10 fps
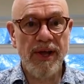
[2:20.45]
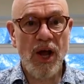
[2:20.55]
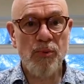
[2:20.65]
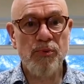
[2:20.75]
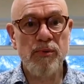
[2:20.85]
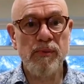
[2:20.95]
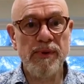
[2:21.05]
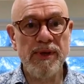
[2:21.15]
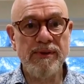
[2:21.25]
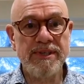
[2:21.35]
I'll probably
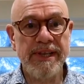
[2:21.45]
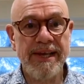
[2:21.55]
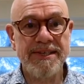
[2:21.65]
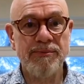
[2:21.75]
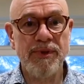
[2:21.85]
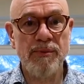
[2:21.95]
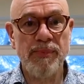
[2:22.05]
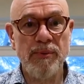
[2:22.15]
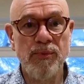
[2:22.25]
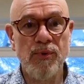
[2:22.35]
use less and be a
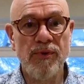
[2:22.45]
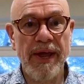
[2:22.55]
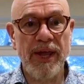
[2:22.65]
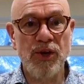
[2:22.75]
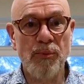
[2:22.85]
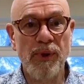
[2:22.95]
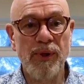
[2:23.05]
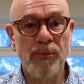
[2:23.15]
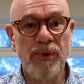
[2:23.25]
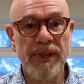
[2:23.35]
bit more
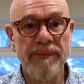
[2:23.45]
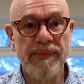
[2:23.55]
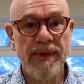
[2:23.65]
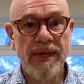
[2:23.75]
economical with it.